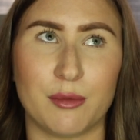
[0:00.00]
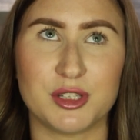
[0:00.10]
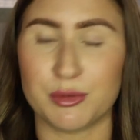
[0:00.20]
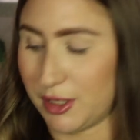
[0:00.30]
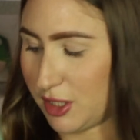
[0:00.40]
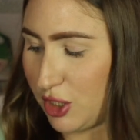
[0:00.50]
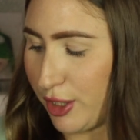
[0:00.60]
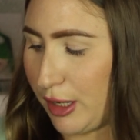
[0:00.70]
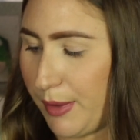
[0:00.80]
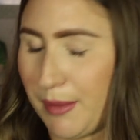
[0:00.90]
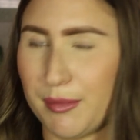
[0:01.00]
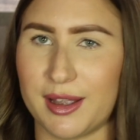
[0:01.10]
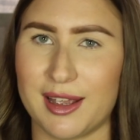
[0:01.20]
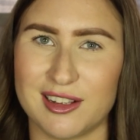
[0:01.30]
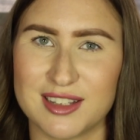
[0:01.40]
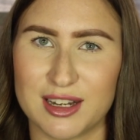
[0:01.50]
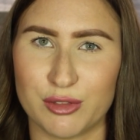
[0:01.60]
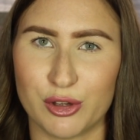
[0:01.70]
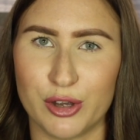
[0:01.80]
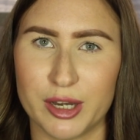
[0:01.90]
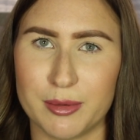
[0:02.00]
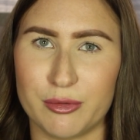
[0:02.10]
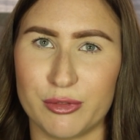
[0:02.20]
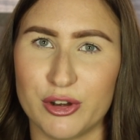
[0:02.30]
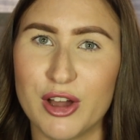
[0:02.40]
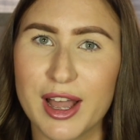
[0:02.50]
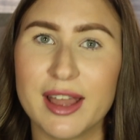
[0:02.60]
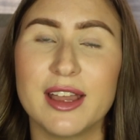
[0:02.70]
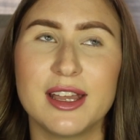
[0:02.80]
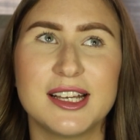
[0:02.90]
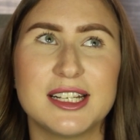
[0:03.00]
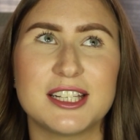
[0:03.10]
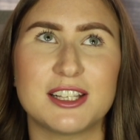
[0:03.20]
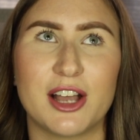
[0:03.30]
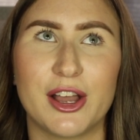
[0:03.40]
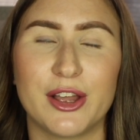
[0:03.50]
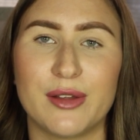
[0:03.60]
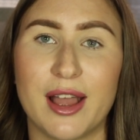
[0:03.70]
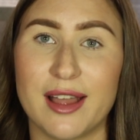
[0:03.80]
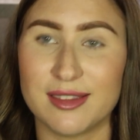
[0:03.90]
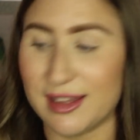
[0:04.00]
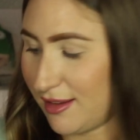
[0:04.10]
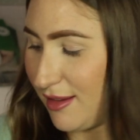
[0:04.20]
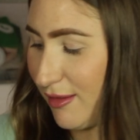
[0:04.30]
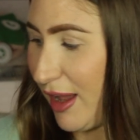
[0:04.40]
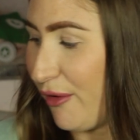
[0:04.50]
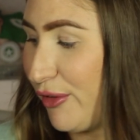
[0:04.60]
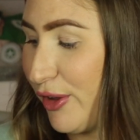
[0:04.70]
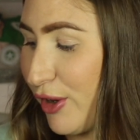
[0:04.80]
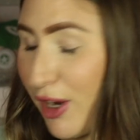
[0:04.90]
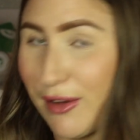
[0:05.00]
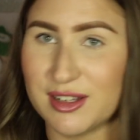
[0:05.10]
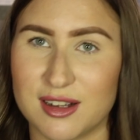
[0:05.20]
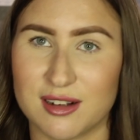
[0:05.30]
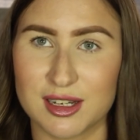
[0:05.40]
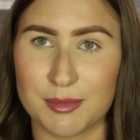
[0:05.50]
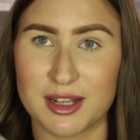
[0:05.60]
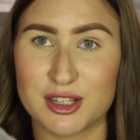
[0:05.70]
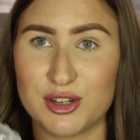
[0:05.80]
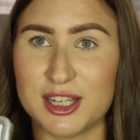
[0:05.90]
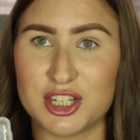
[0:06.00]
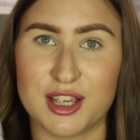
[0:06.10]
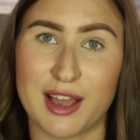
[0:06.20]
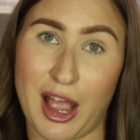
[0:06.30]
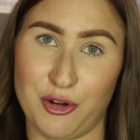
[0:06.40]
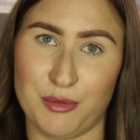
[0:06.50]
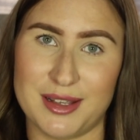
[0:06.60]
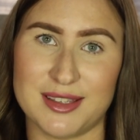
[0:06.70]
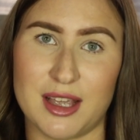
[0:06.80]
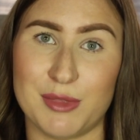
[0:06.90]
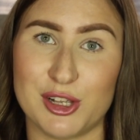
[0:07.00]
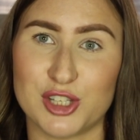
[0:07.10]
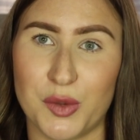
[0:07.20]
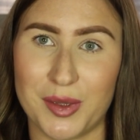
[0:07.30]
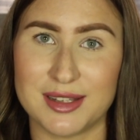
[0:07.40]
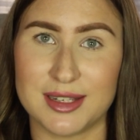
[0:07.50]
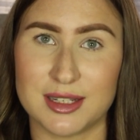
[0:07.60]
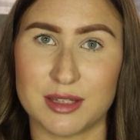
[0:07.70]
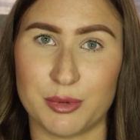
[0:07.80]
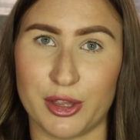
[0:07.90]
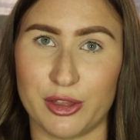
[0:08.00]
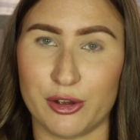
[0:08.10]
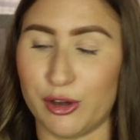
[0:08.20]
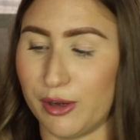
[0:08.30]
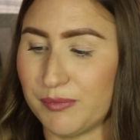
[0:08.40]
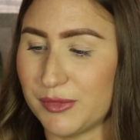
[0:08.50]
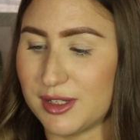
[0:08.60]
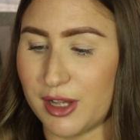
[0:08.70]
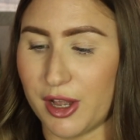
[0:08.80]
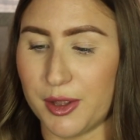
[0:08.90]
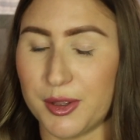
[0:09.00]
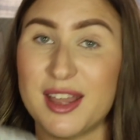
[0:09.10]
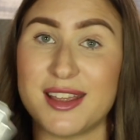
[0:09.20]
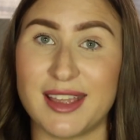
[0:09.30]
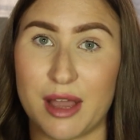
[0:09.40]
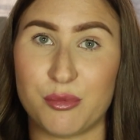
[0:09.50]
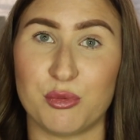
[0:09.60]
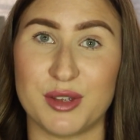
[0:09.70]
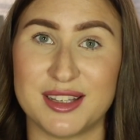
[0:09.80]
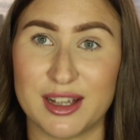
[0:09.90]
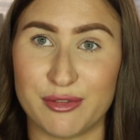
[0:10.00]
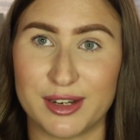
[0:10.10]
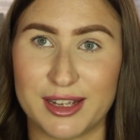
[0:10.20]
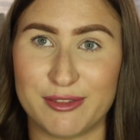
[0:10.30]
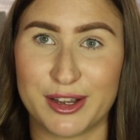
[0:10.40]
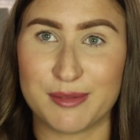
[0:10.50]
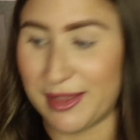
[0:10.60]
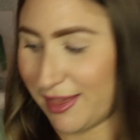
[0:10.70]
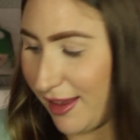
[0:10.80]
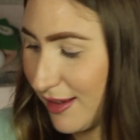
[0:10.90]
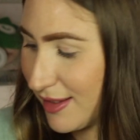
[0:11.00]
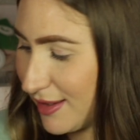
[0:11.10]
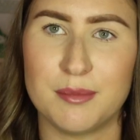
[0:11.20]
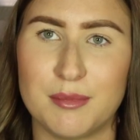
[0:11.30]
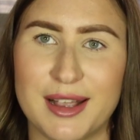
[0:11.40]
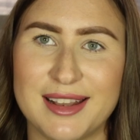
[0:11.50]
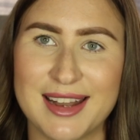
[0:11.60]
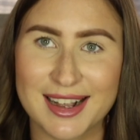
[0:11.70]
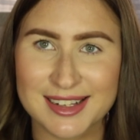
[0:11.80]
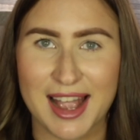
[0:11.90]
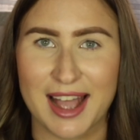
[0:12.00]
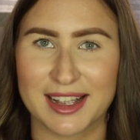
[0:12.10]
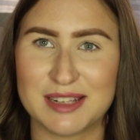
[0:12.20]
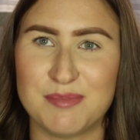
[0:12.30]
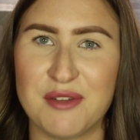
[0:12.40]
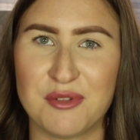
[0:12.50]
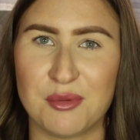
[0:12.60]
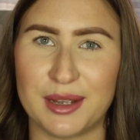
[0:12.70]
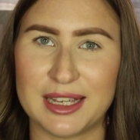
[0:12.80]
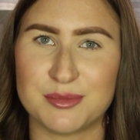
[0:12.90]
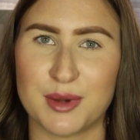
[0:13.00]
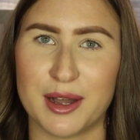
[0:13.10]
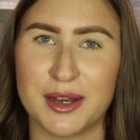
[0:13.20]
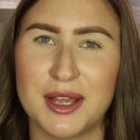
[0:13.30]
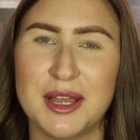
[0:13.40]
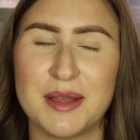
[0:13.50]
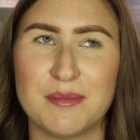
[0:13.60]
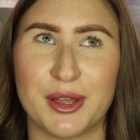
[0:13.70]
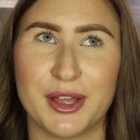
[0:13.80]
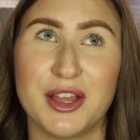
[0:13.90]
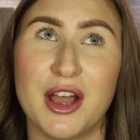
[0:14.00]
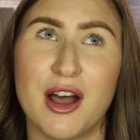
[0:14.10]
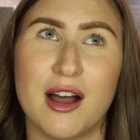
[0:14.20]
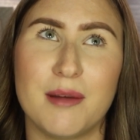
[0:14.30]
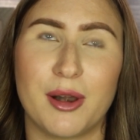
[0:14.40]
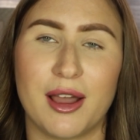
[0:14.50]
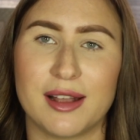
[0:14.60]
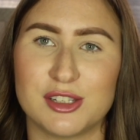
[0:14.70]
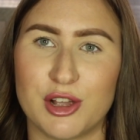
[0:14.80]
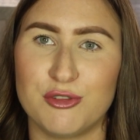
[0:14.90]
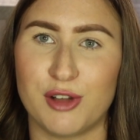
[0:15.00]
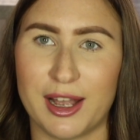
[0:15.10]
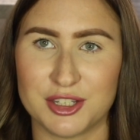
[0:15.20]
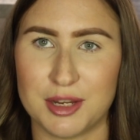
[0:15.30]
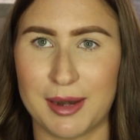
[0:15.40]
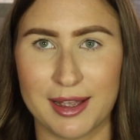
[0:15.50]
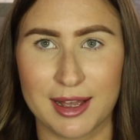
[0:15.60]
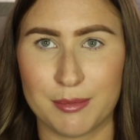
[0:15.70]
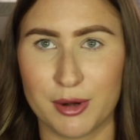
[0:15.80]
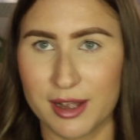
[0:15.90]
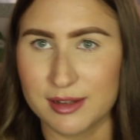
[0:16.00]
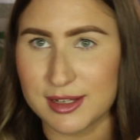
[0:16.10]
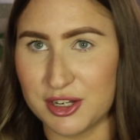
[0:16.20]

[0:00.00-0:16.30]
We don't want to disturb him by getting underneath the cot in the middle of the night. So if you've got glow dark dummies, you literally cannot miss them. They're so easy to spot in the cot. So yeah, we definitely recommend this. My next hack is a bit of a weird one, but our blinds are not actually blackout blinds.